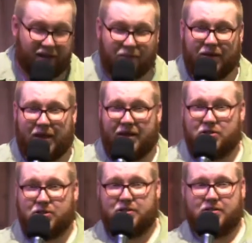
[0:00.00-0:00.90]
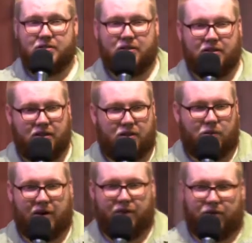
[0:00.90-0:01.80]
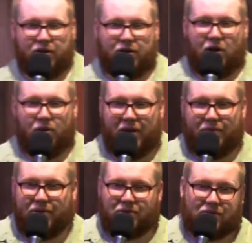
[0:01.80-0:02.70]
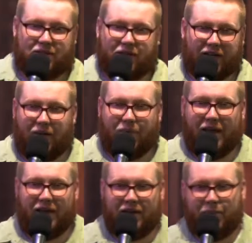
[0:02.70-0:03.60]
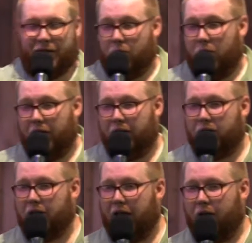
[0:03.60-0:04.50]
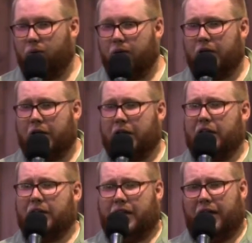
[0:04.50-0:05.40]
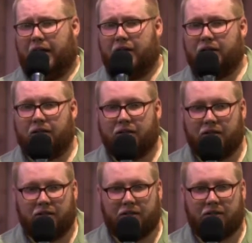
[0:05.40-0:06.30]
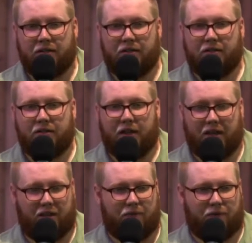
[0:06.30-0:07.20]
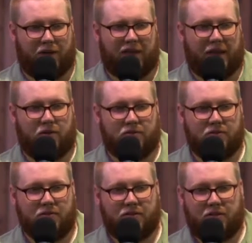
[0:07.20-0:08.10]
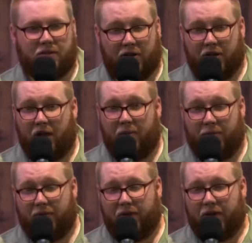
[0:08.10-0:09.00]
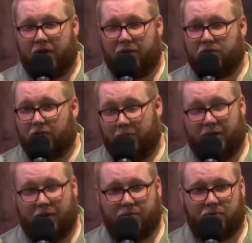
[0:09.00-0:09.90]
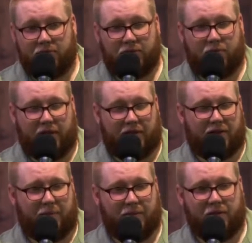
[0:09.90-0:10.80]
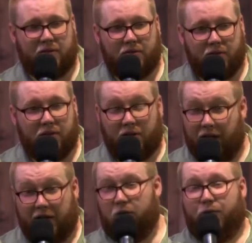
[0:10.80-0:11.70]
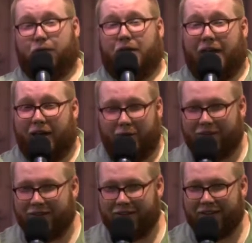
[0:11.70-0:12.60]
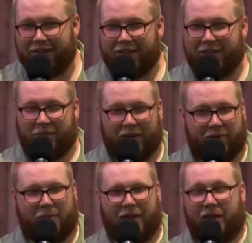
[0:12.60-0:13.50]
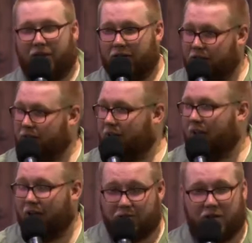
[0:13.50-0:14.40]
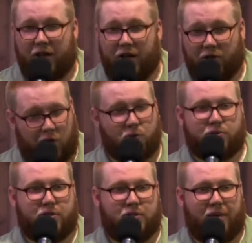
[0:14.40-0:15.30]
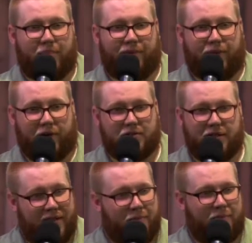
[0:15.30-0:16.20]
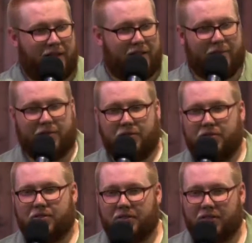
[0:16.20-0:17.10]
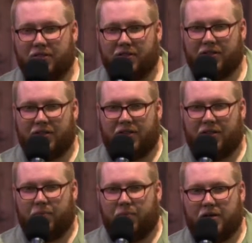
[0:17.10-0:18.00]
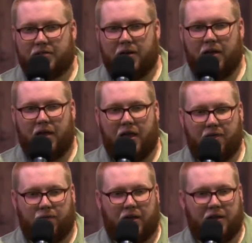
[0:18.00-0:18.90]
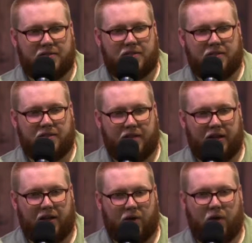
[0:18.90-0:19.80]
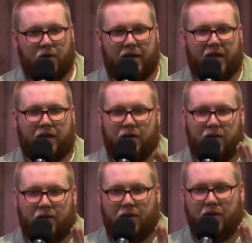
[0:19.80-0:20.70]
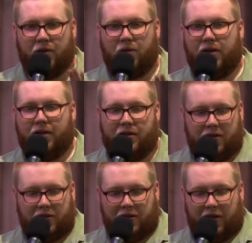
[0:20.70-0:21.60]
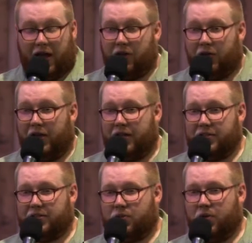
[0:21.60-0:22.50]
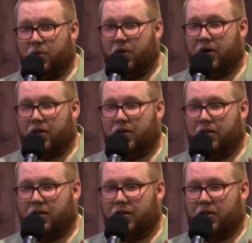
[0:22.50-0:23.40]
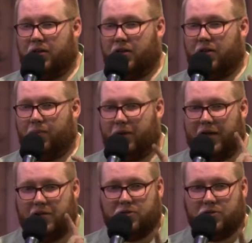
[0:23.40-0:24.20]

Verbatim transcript: I could be anxious whenever all my bills are get paid and I'm like, well, how are we going to eat today? I could freak out. I'll be very honest, sometimes when that's happened, I do freak out because I'm like, man, I should have gone grocery shopping first, then paid the bills. But it's every instance that I go, okay, you know what? I don't know how this is going to work, but